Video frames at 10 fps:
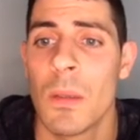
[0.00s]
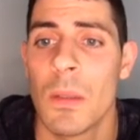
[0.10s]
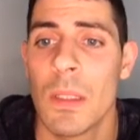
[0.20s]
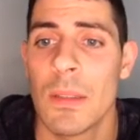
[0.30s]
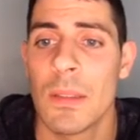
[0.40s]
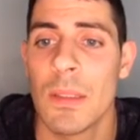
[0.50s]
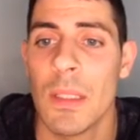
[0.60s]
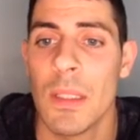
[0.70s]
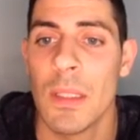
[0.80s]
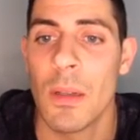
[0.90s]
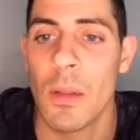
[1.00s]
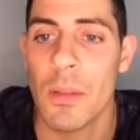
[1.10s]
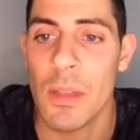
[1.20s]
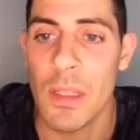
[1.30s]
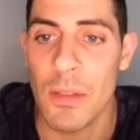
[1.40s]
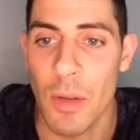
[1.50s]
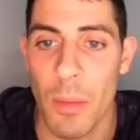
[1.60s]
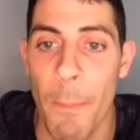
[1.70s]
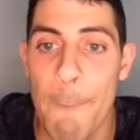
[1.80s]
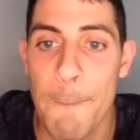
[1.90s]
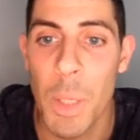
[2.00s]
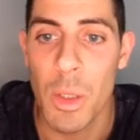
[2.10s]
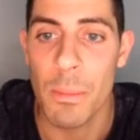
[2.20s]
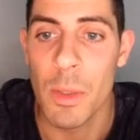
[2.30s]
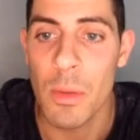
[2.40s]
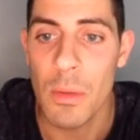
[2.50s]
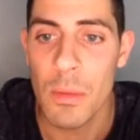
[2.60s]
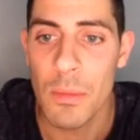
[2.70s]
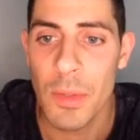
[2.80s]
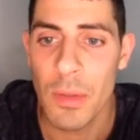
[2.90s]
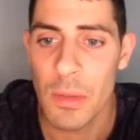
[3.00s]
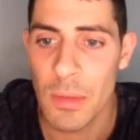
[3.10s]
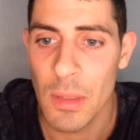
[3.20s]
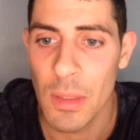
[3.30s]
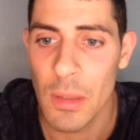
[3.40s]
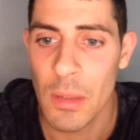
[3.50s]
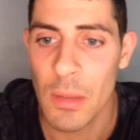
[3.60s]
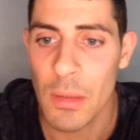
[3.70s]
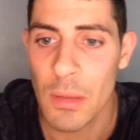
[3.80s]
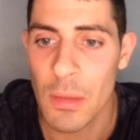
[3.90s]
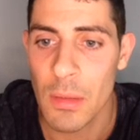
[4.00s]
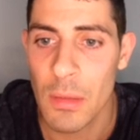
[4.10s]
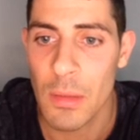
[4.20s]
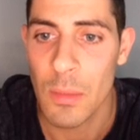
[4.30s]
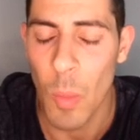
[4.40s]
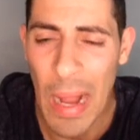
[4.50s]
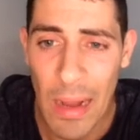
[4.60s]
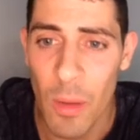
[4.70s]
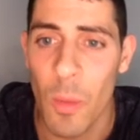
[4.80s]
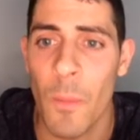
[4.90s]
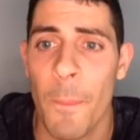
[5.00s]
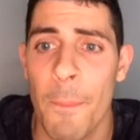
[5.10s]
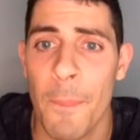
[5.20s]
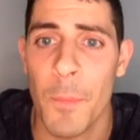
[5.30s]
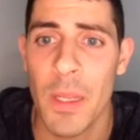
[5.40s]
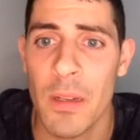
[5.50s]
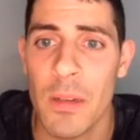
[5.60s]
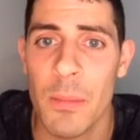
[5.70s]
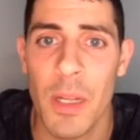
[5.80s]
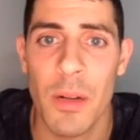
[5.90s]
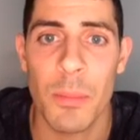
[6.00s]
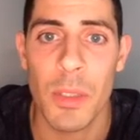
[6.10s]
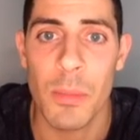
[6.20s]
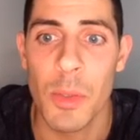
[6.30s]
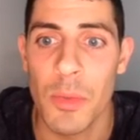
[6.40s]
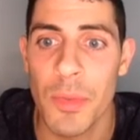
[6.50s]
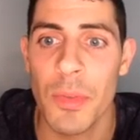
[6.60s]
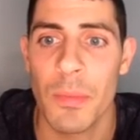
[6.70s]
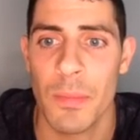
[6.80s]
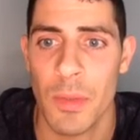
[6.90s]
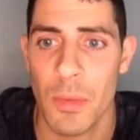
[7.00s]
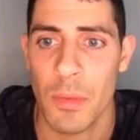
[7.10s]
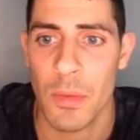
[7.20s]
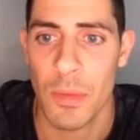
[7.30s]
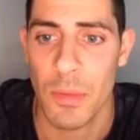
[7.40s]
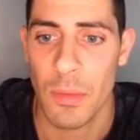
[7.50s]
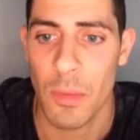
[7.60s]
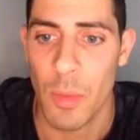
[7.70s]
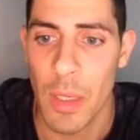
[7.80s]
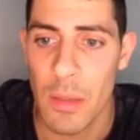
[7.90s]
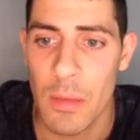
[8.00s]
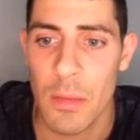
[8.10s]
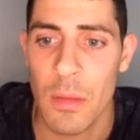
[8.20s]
Let's see, all of these are book moves, it looks like. Wow, we had a good amount of book moves, so this is great.